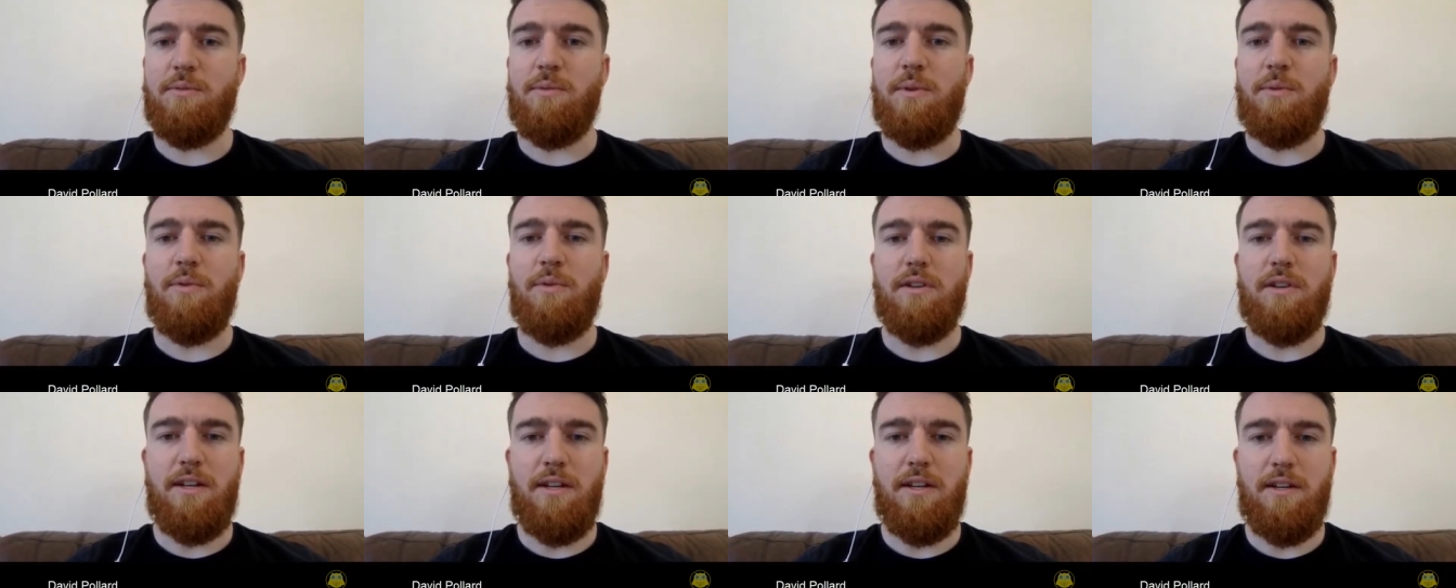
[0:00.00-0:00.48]
We
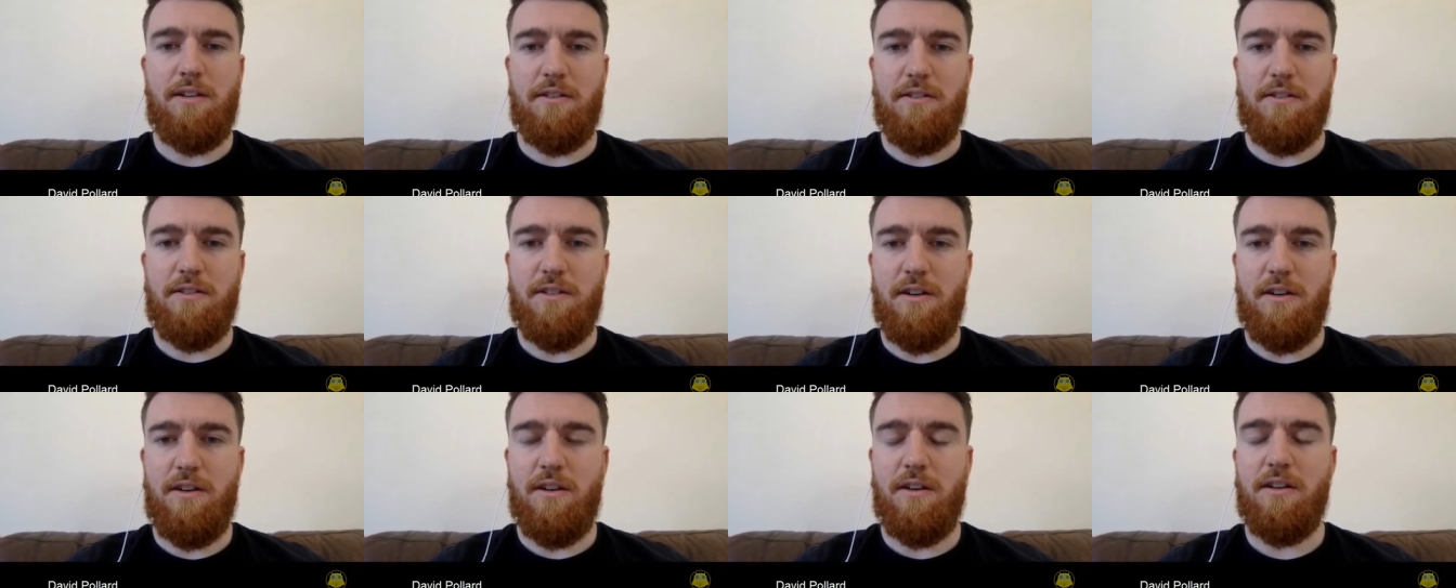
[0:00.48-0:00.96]
want to hit
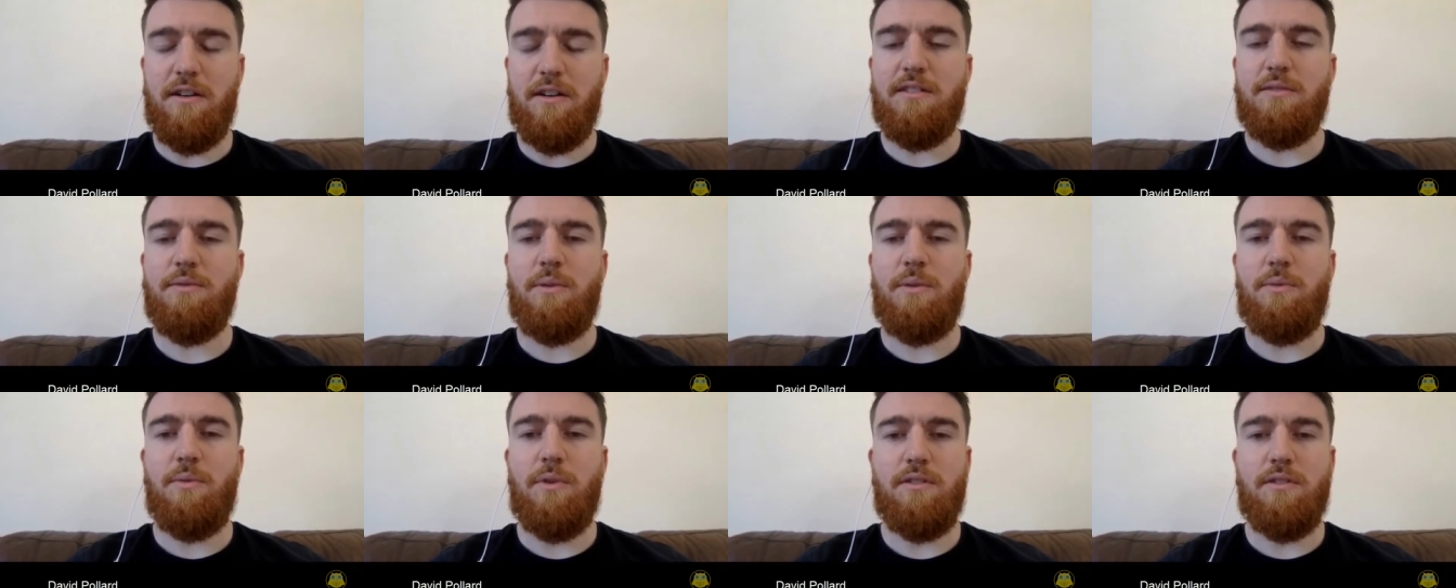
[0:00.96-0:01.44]
our
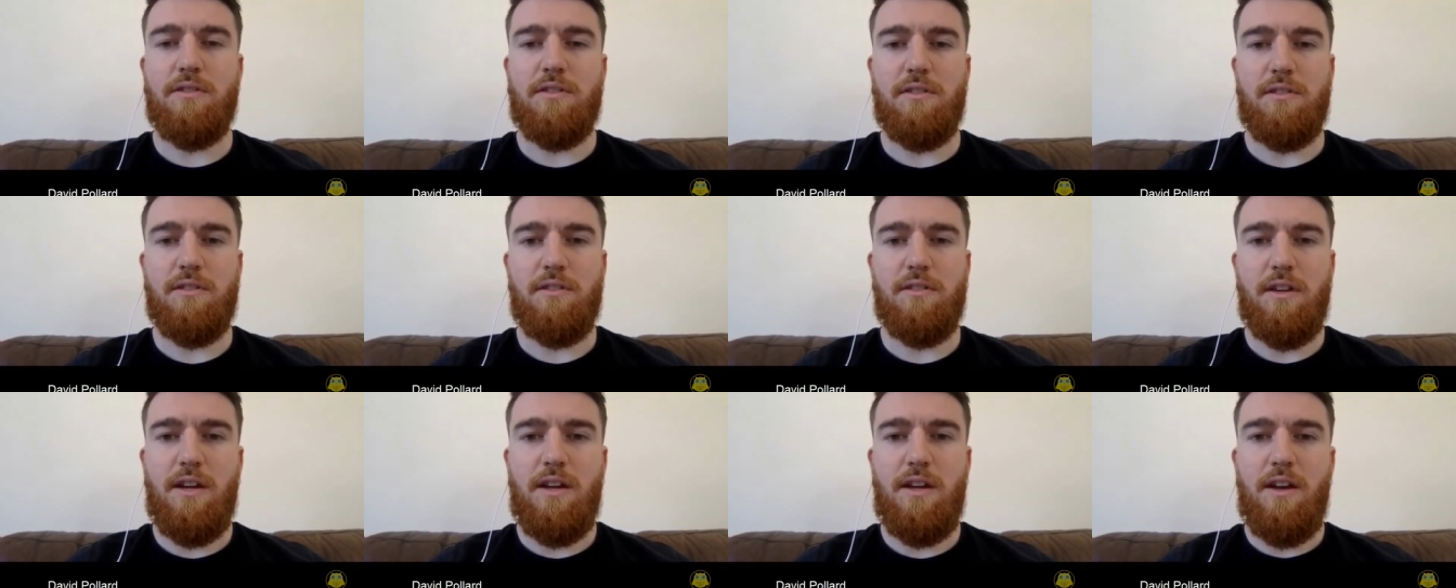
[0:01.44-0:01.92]
targets. We want
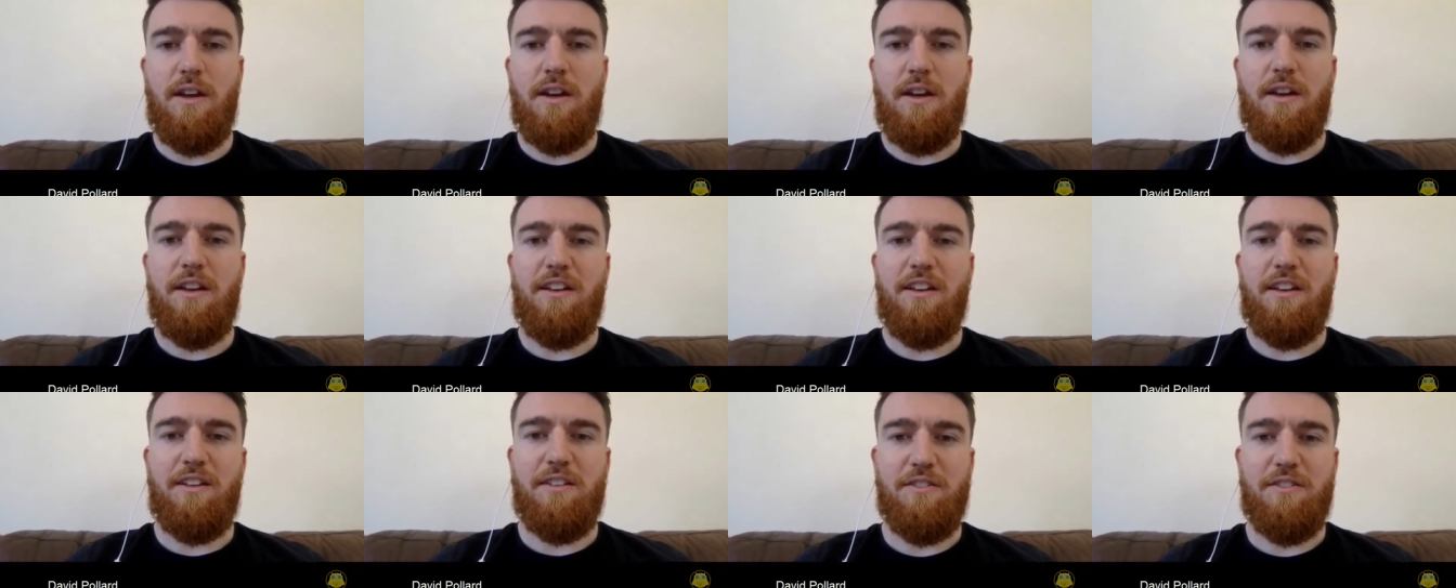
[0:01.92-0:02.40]
to,
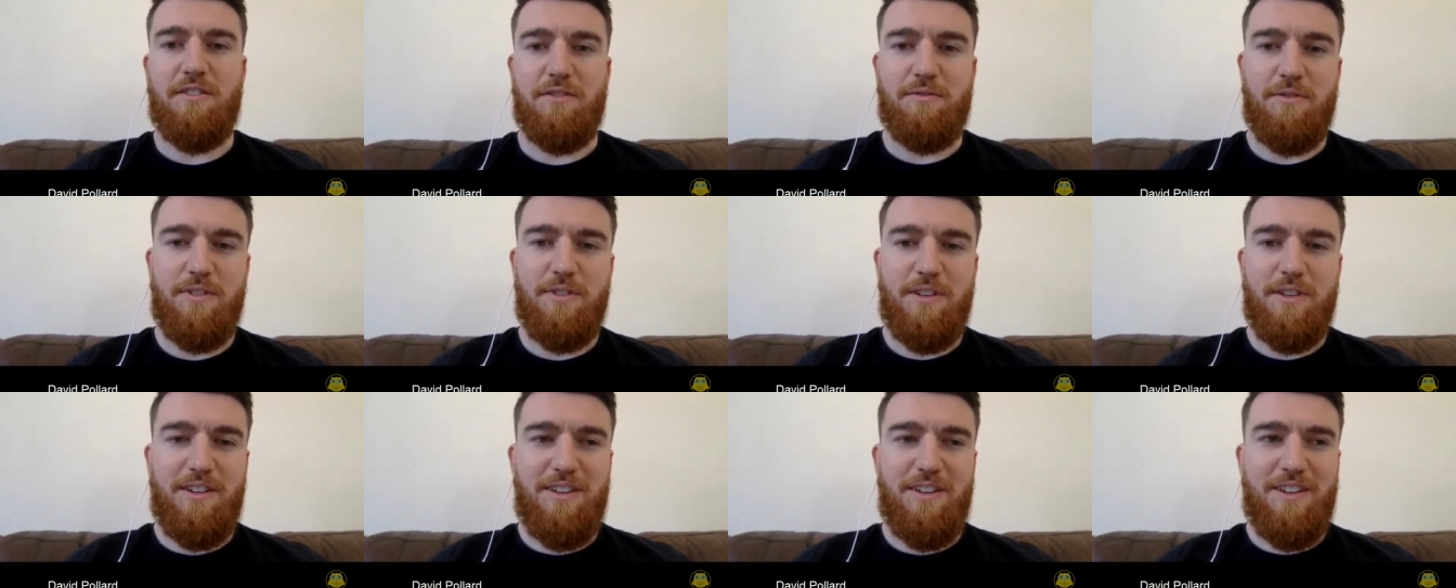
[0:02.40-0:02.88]
you
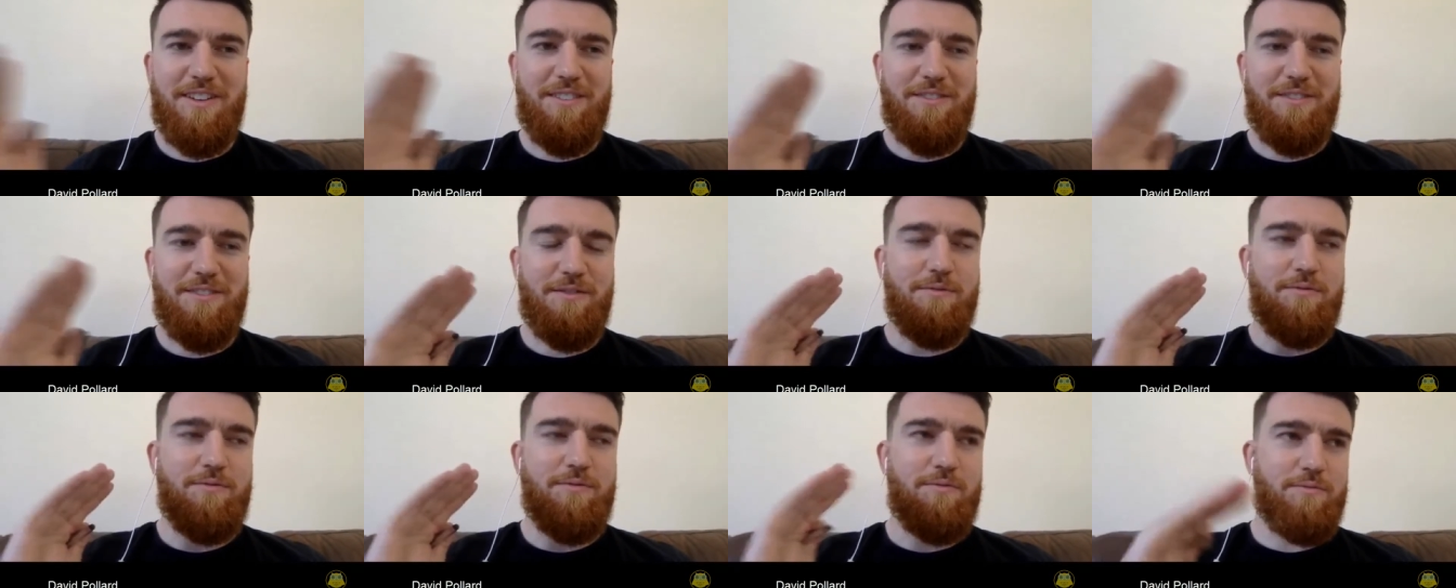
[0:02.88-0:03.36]
know,
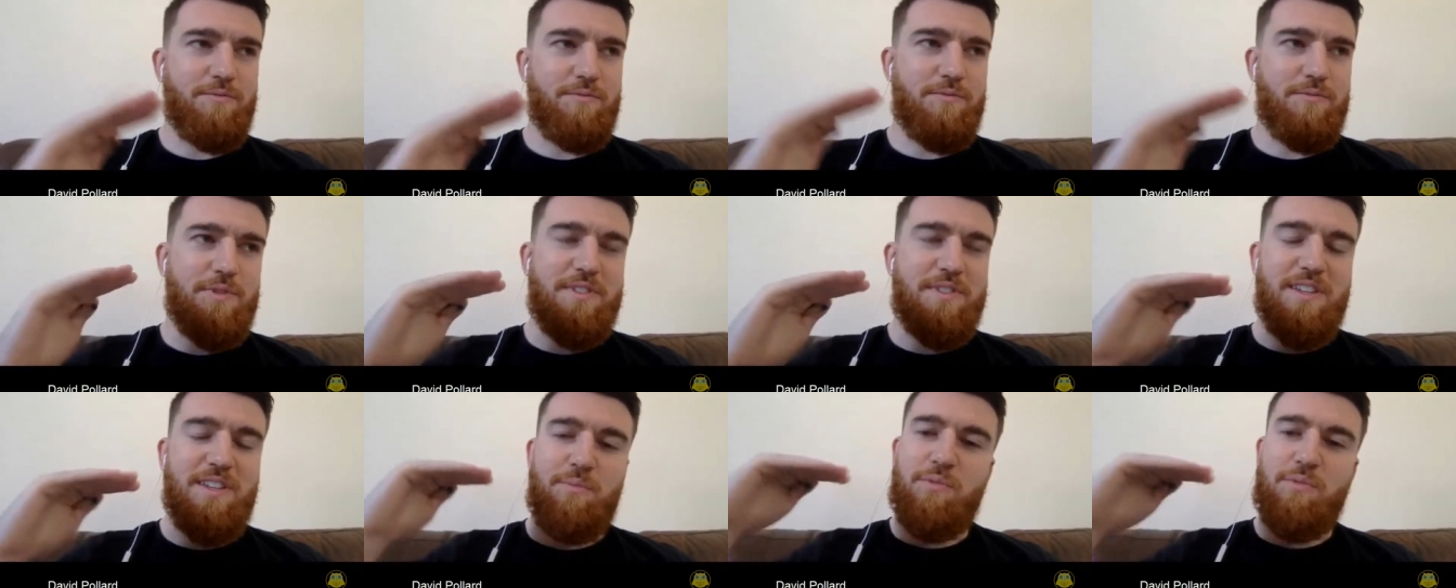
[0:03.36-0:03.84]

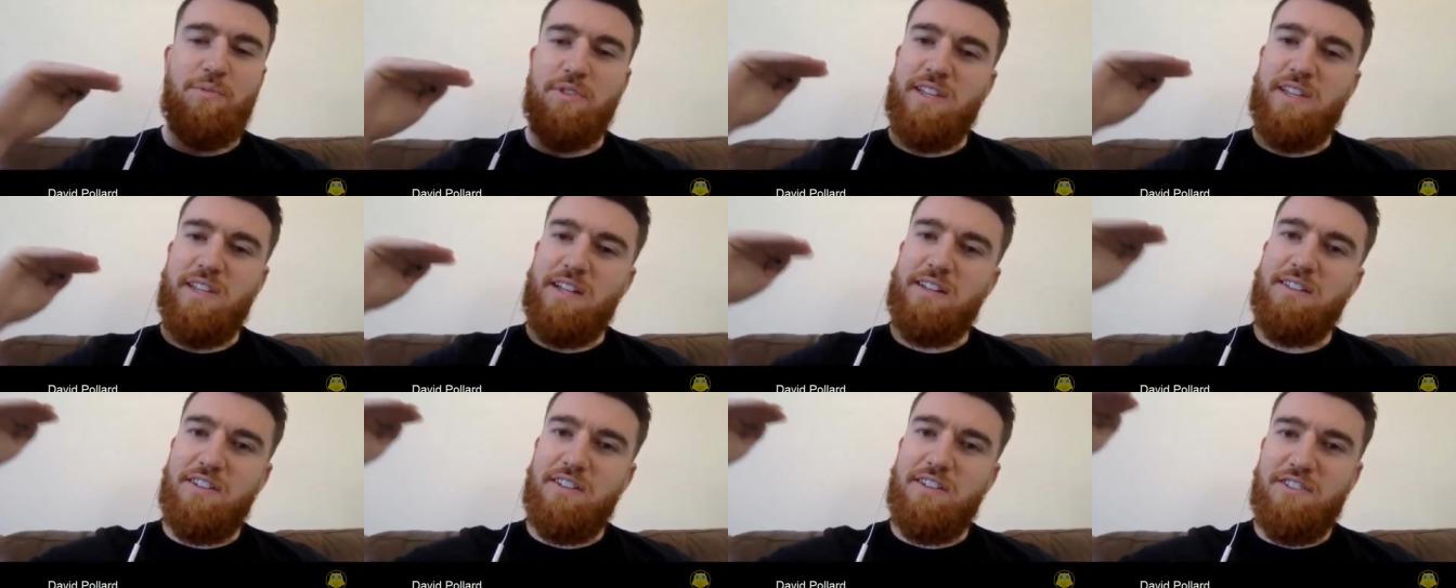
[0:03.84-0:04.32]
see
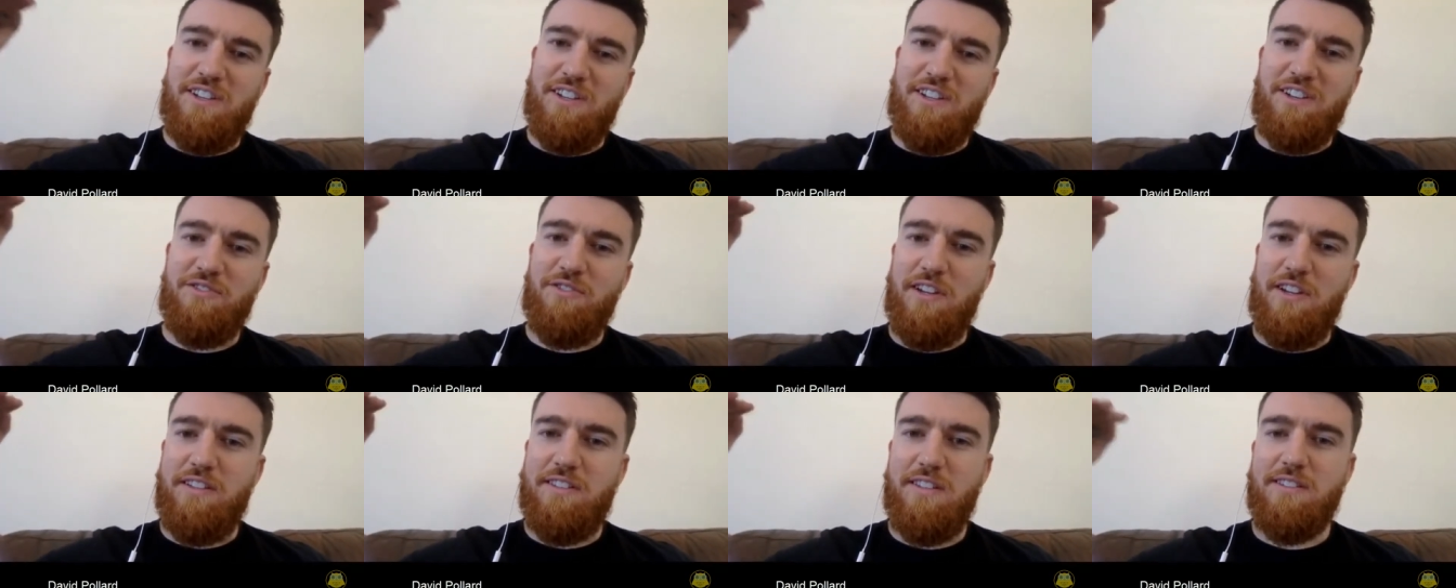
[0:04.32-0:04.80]
percentage
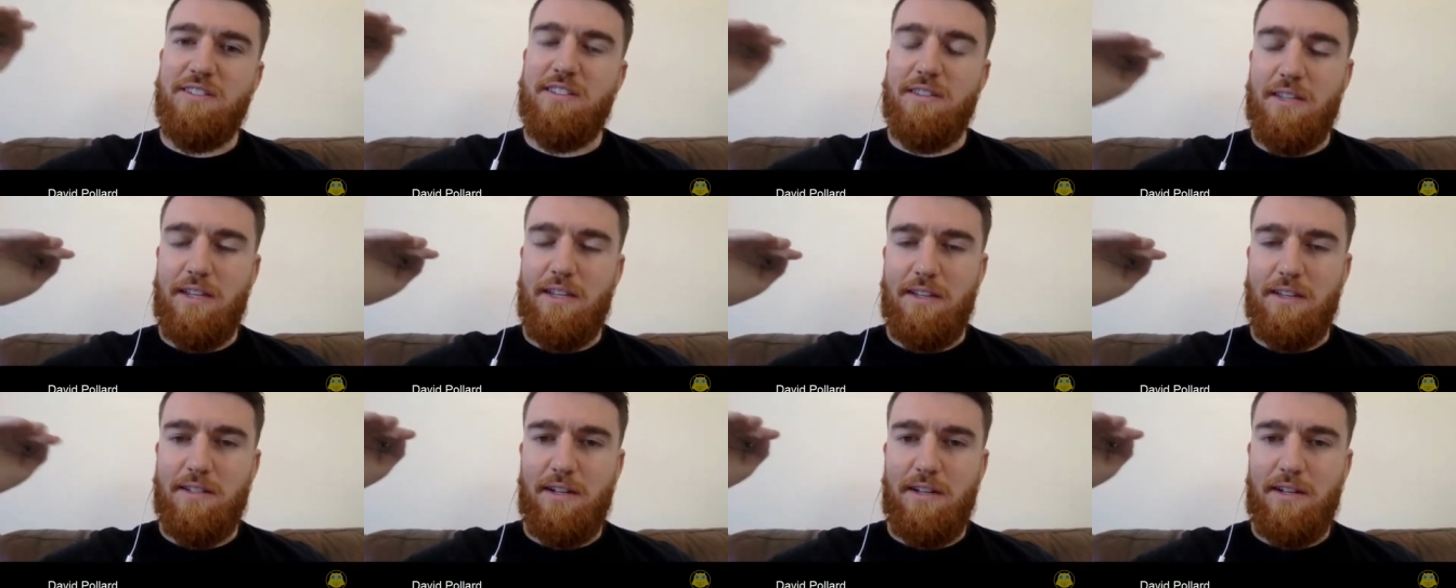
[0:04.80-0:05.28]
increases and
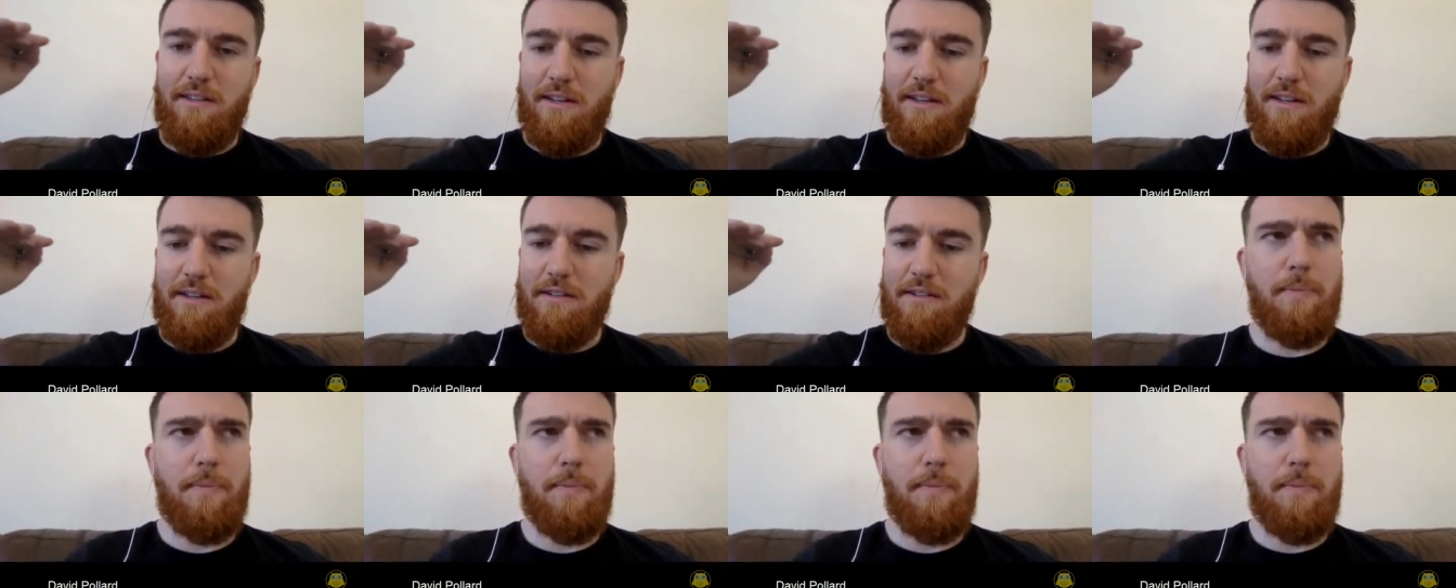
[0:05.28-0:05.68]
things like that.